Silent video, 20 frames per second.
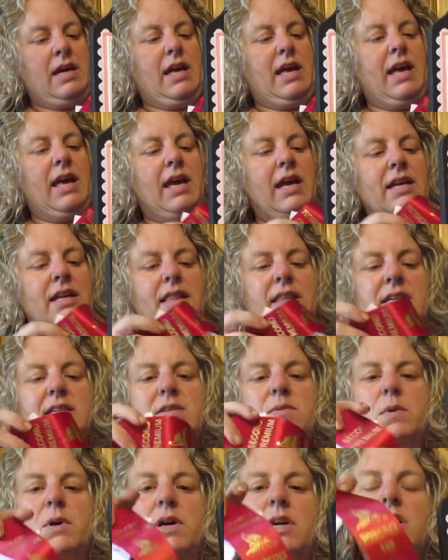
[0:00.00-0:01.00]
And
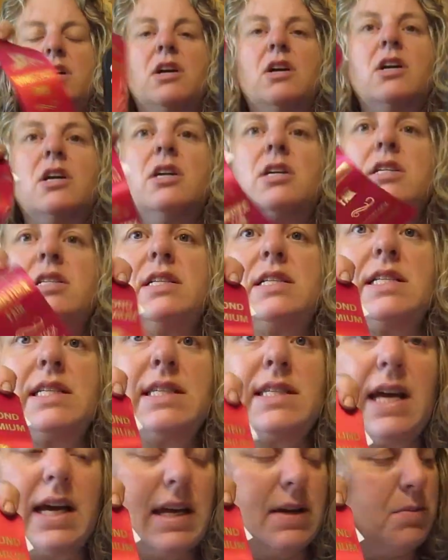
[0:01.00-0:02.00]
this one earned a
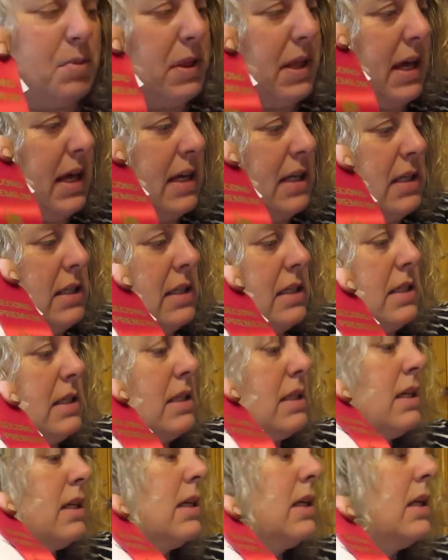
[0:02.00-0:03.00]
second place